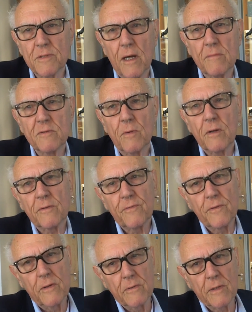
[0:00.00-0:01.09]
So I was one of the
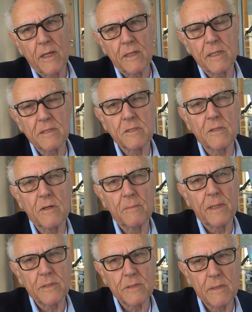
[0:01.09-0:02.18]
few to get an SHO in
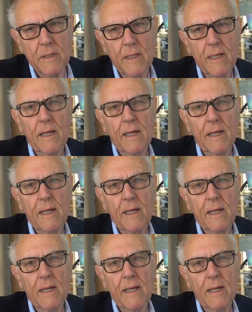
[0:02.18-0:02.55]
medicine.